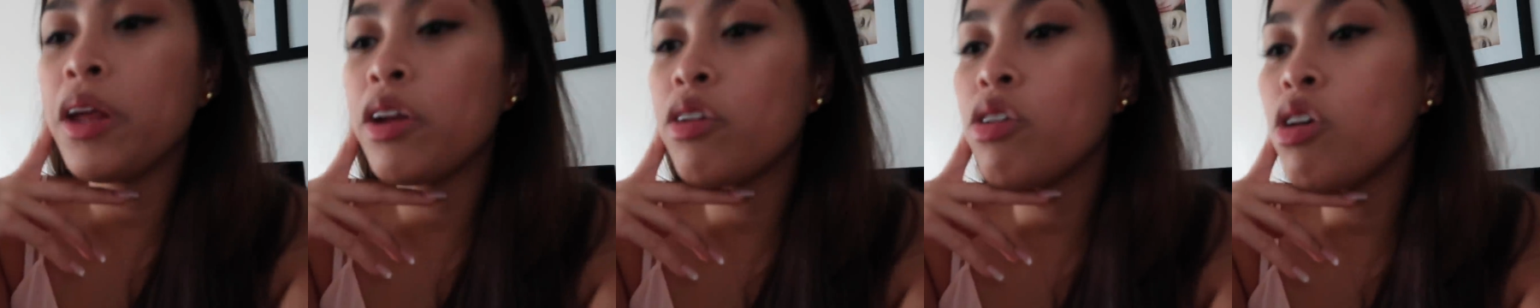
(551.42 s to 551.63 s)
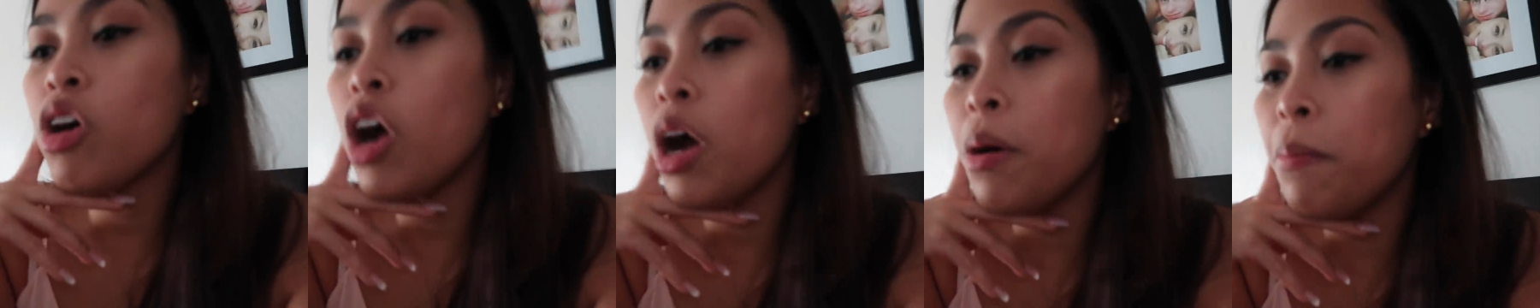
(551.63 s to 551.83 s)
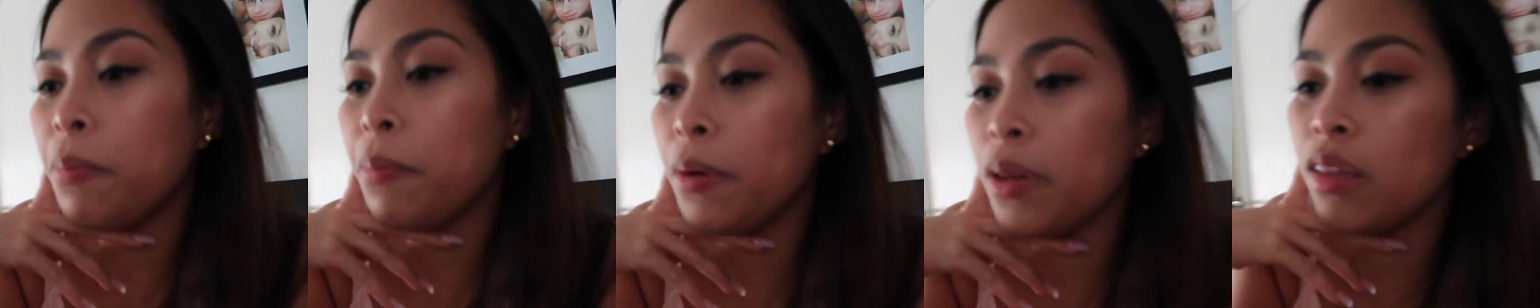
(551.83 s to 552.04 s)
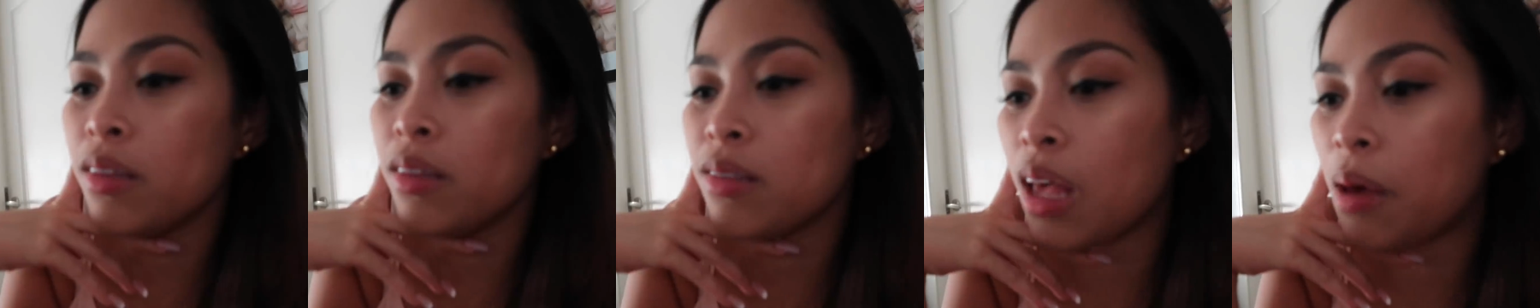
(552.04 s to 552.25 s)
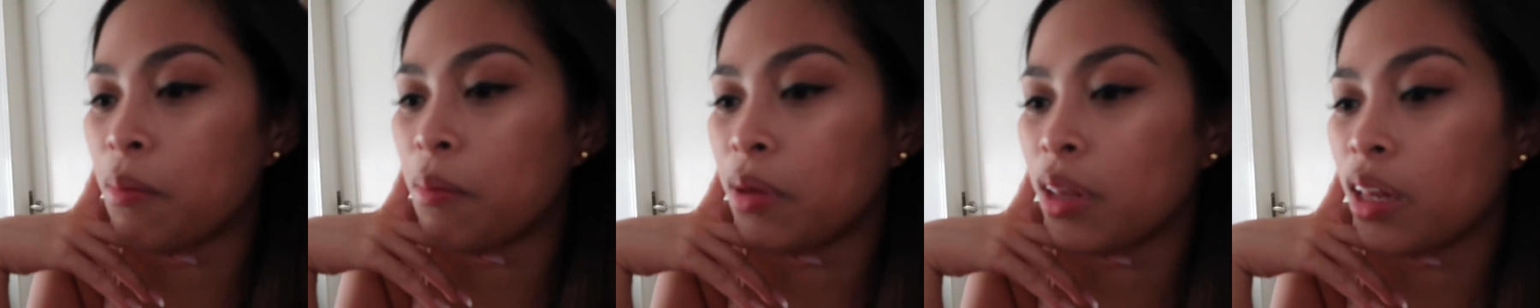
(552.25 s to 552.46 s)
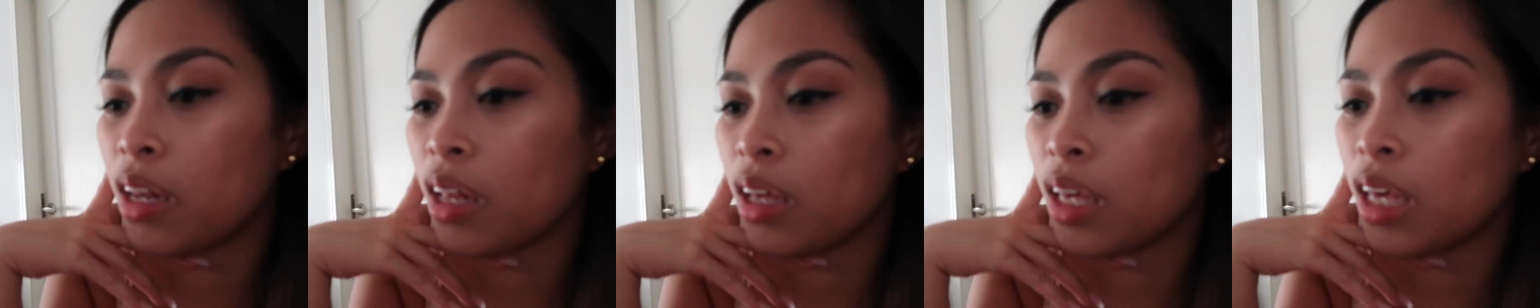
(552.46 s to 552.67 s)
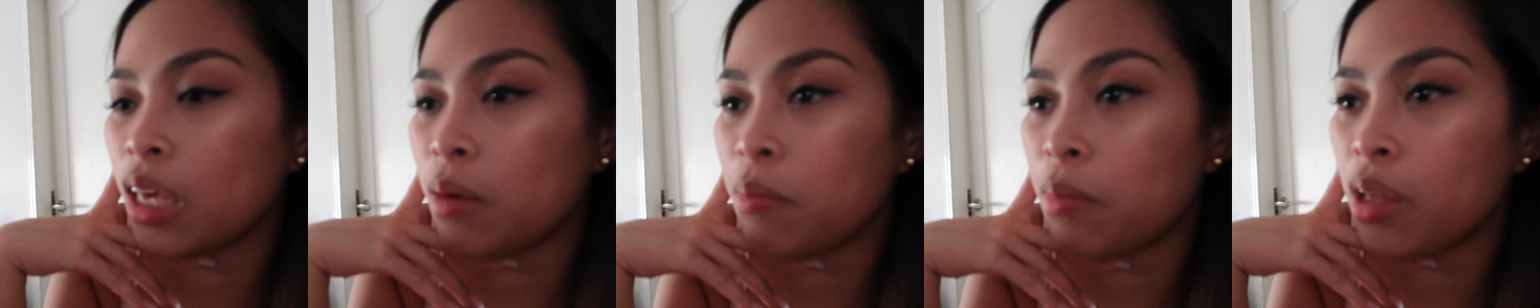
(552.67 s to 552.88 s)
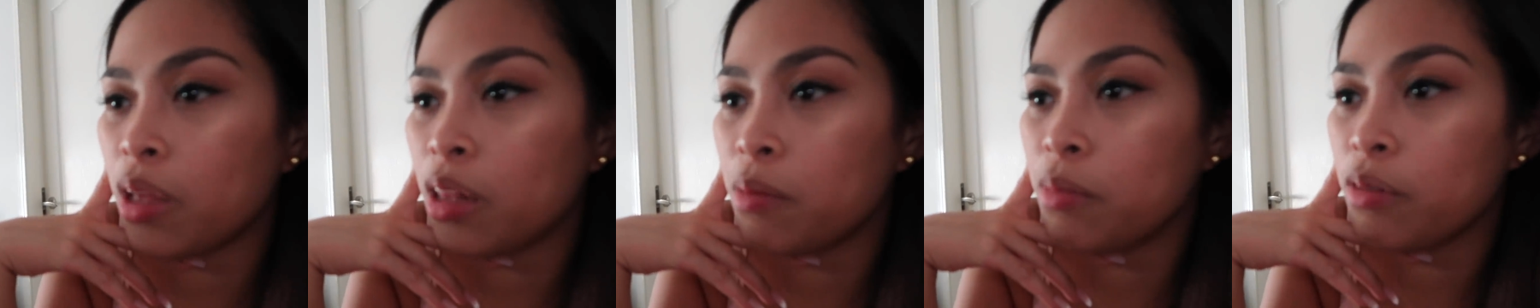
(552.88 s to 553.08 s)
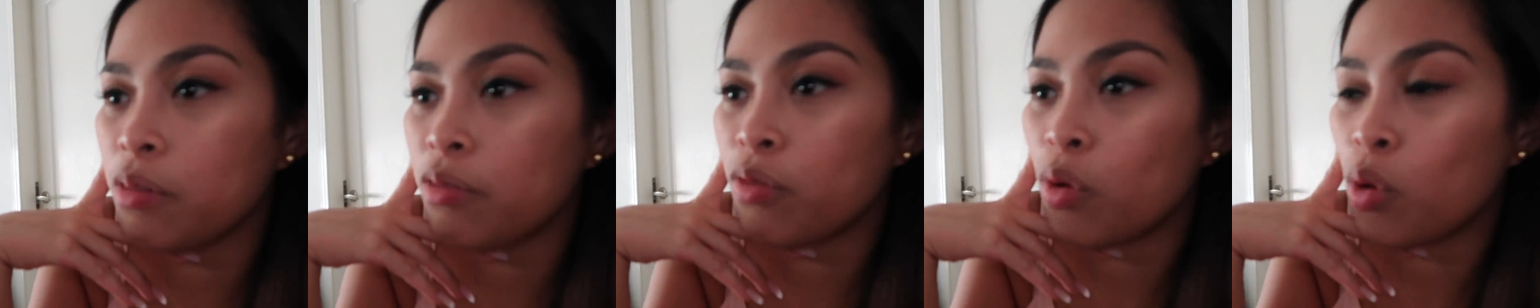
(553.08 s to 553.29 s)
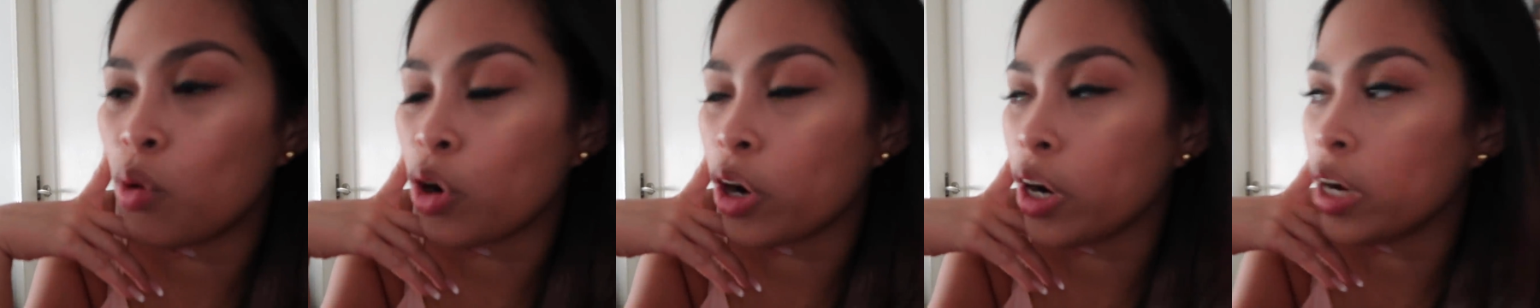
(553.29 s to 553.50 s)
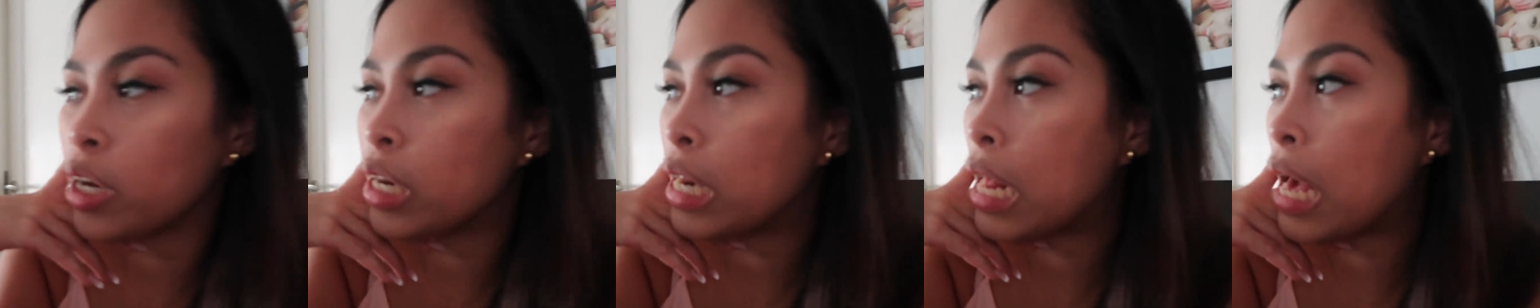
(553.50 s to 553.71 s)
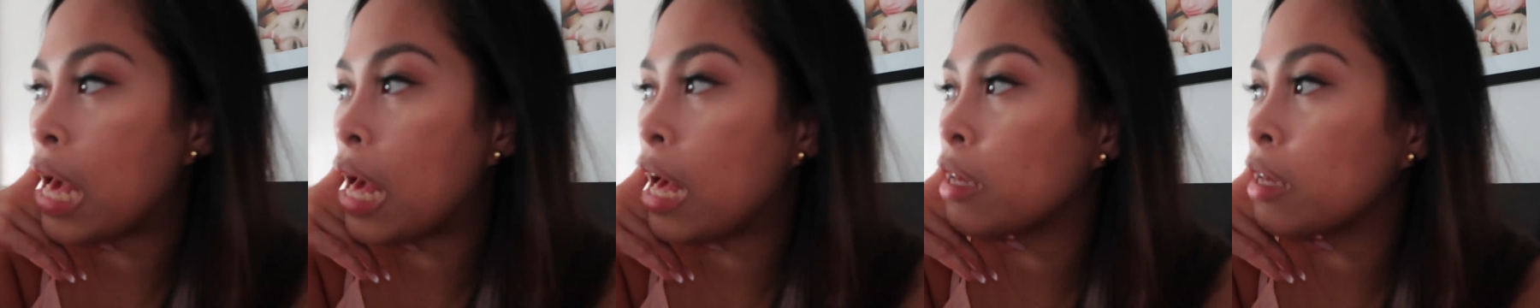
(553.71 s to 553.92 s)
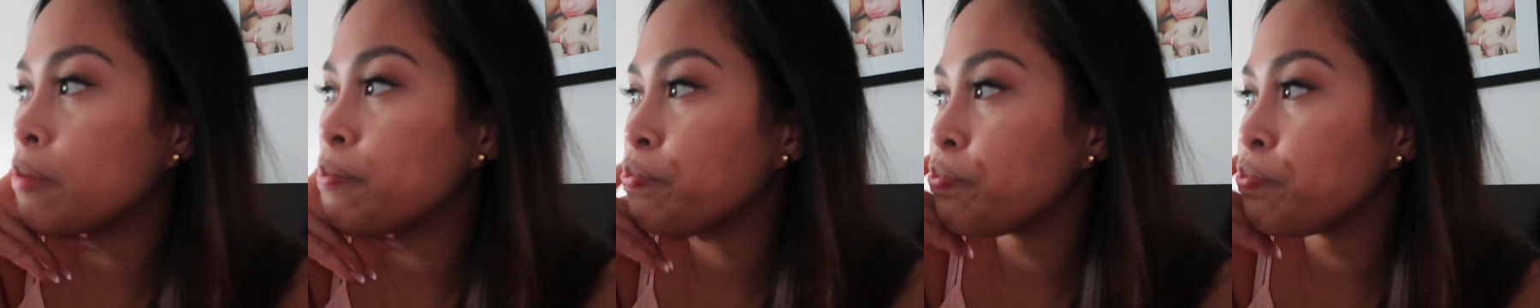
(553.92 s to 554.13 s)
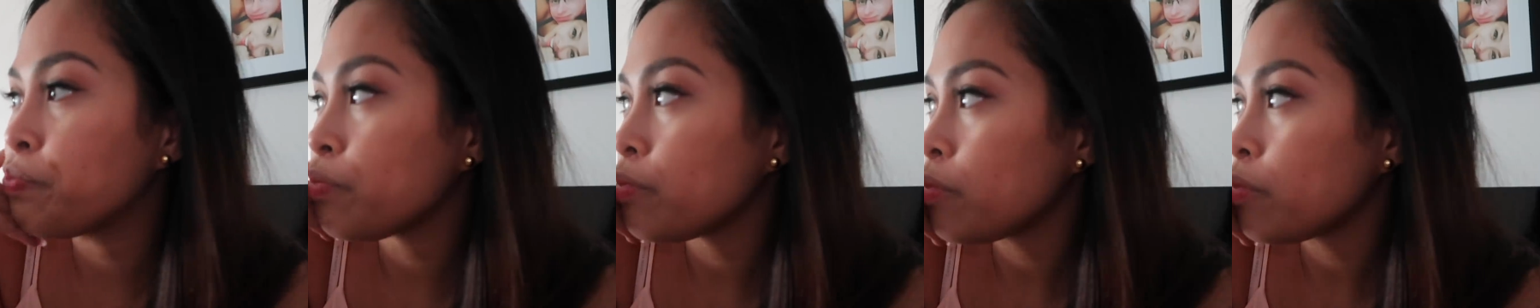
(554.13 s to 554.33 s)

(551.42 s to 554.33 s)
merong company sa amin na nag-email before na